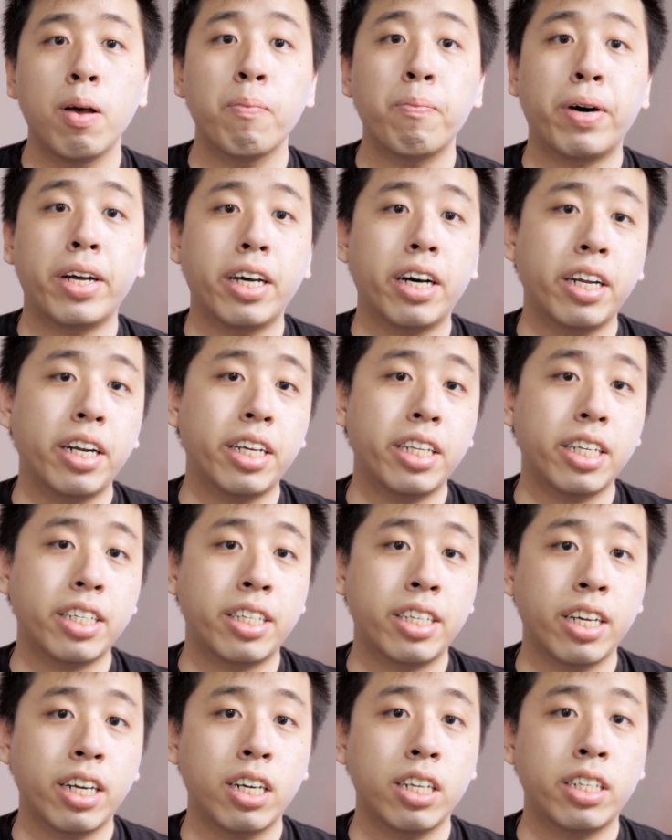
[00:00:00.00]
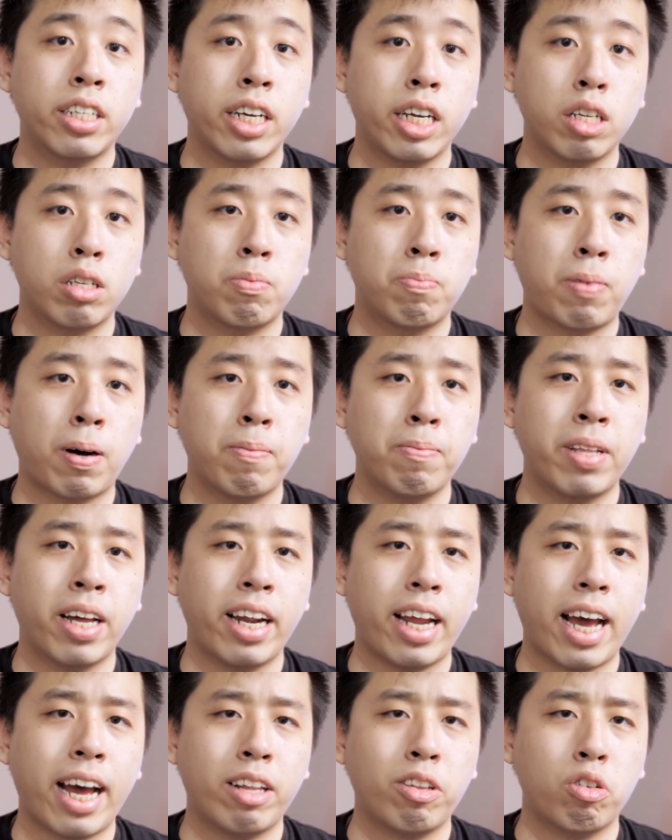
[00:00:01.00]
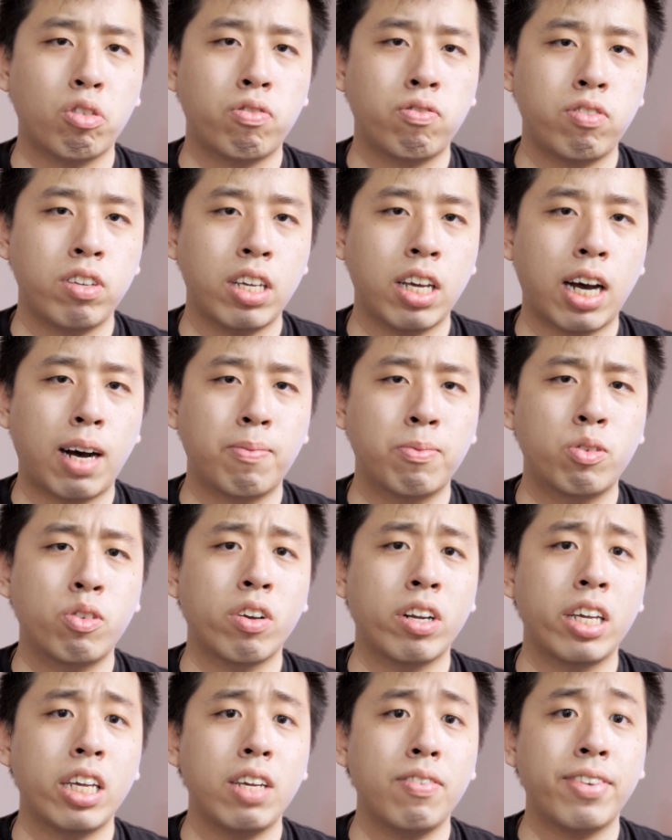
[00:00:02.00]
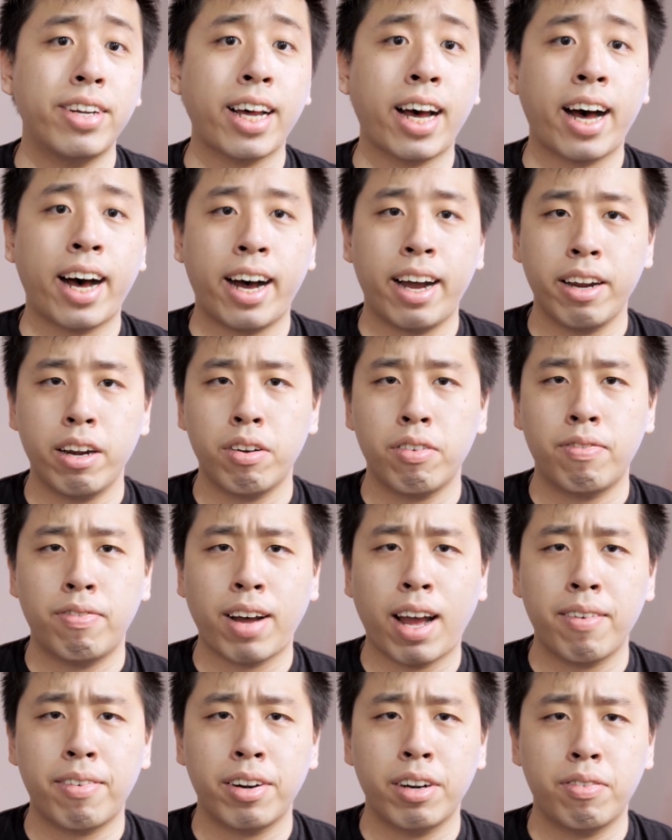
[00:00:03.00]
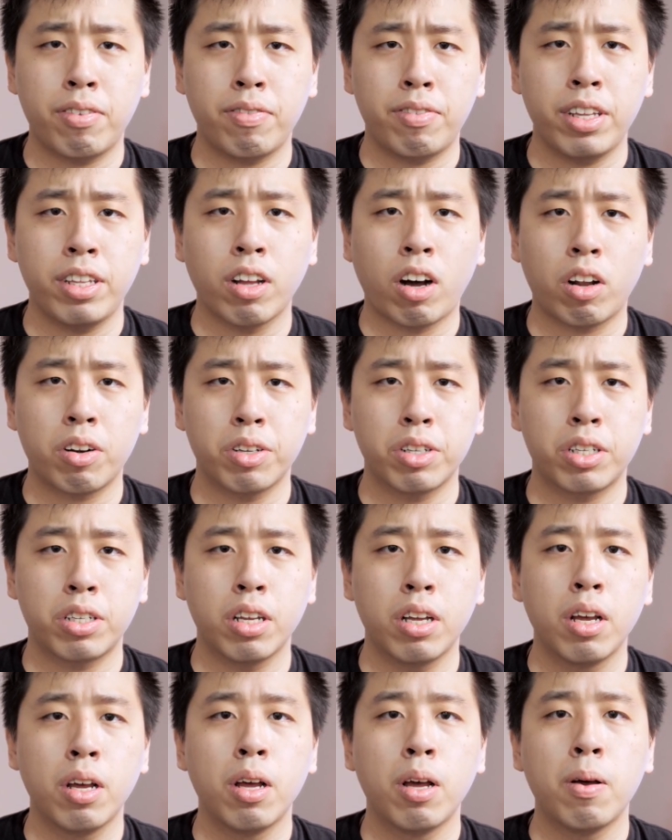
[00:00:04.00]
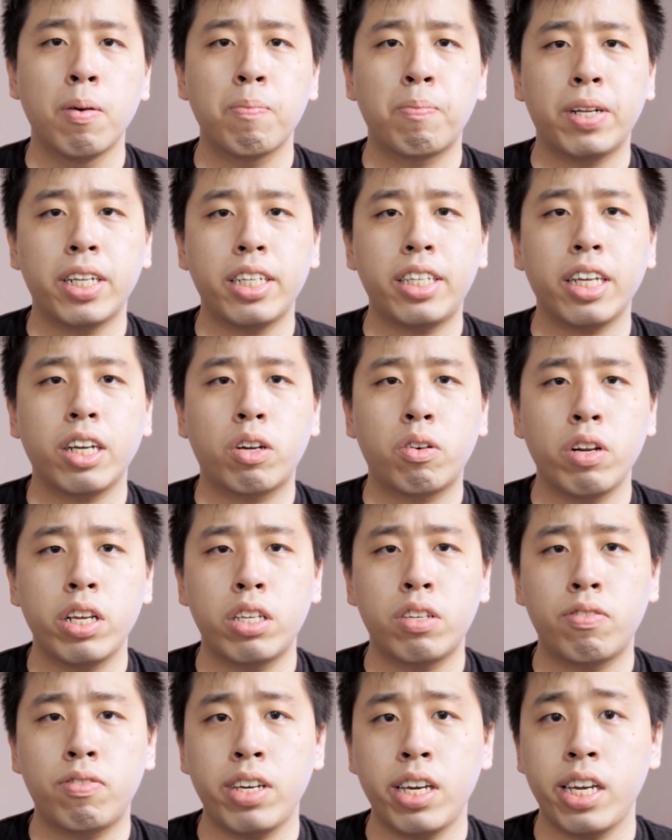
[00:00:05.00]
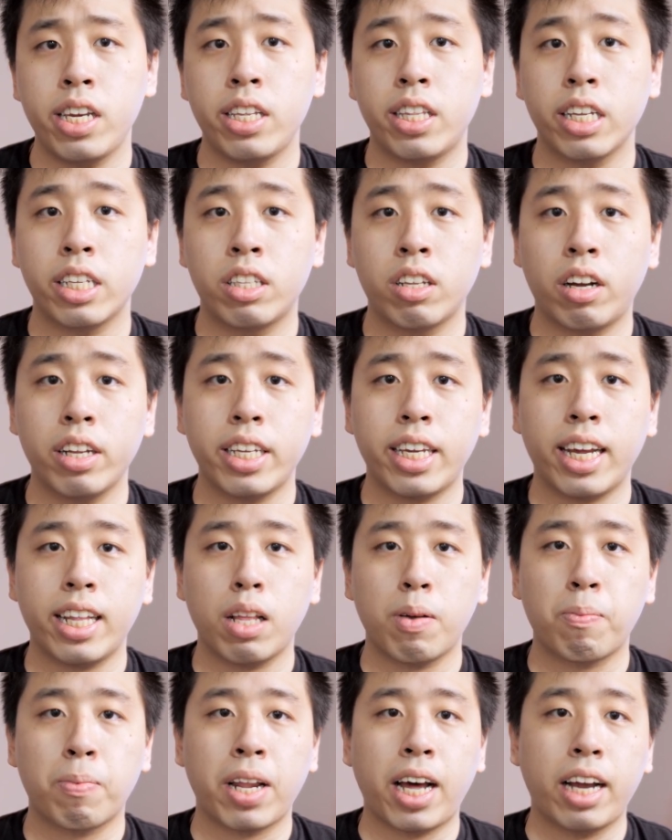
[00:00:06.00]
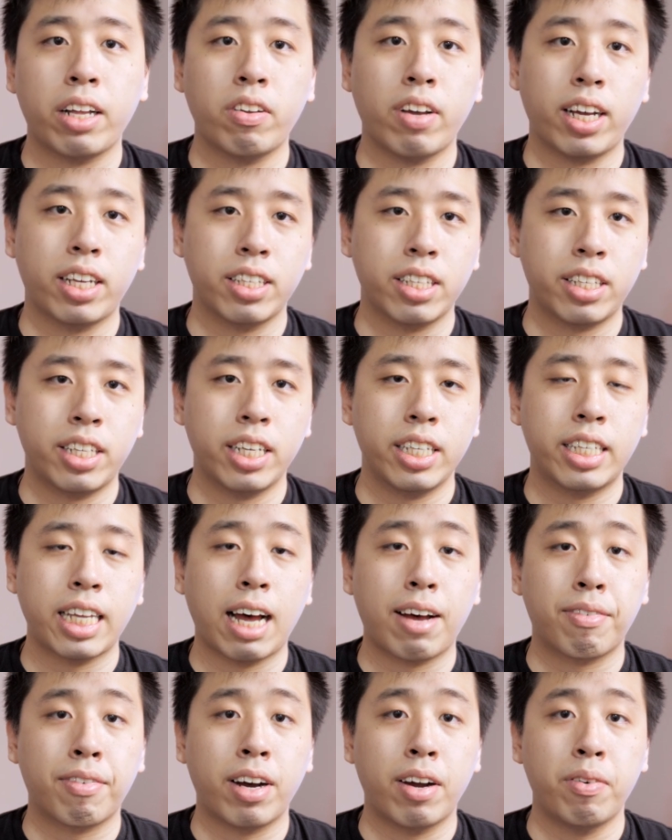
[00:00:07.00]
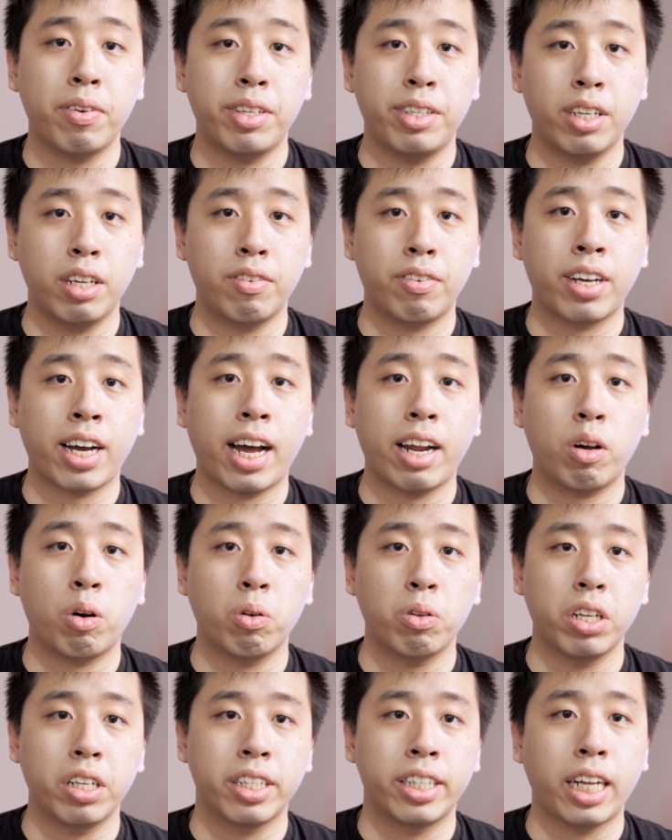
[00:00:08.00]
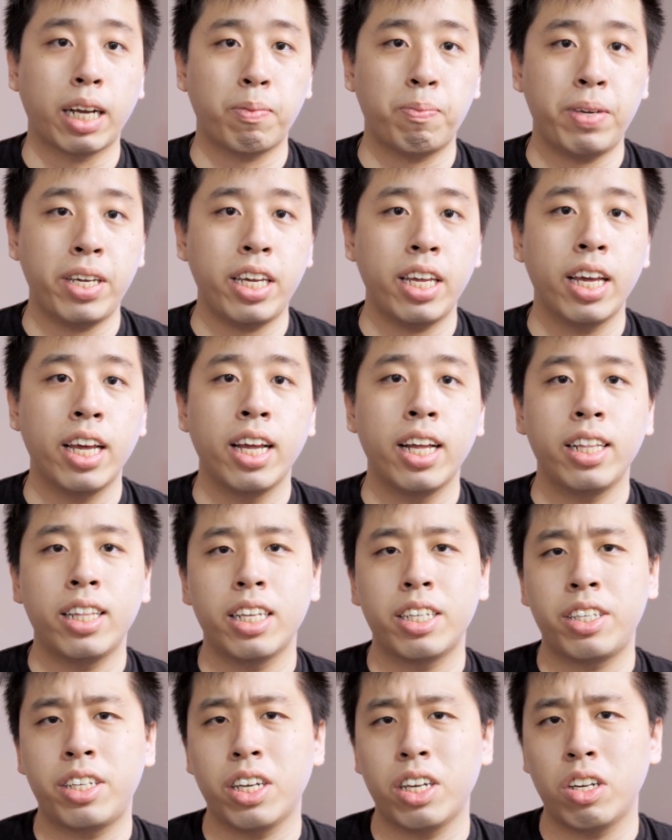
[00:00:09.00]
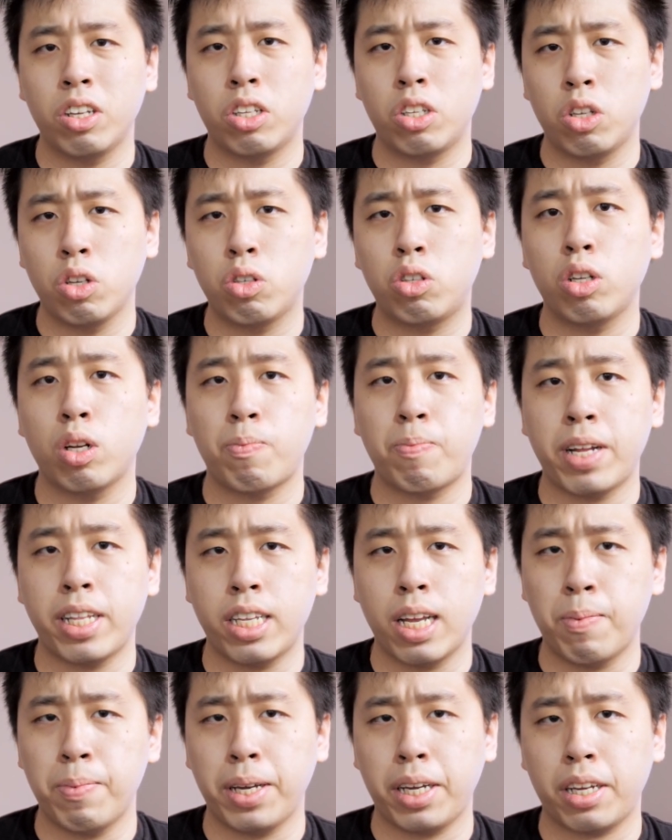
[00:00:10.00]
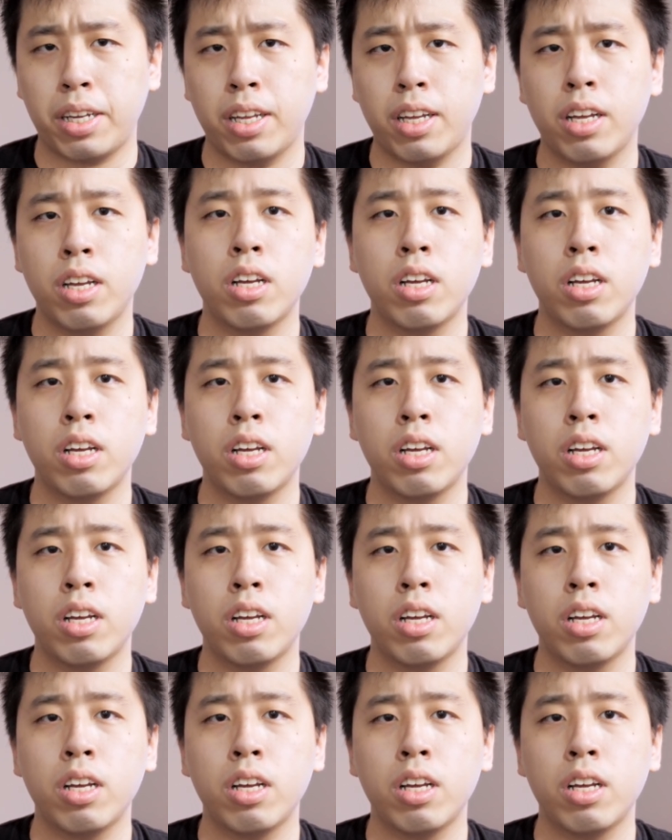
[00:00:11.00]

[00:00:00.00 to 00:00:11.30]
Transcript: but earlier this year, Chase bumped that annual fee up to an even higher $550, but this increased fee does not yet apply to existing Sapphire Reserve card holders like me this year due to the pandemic.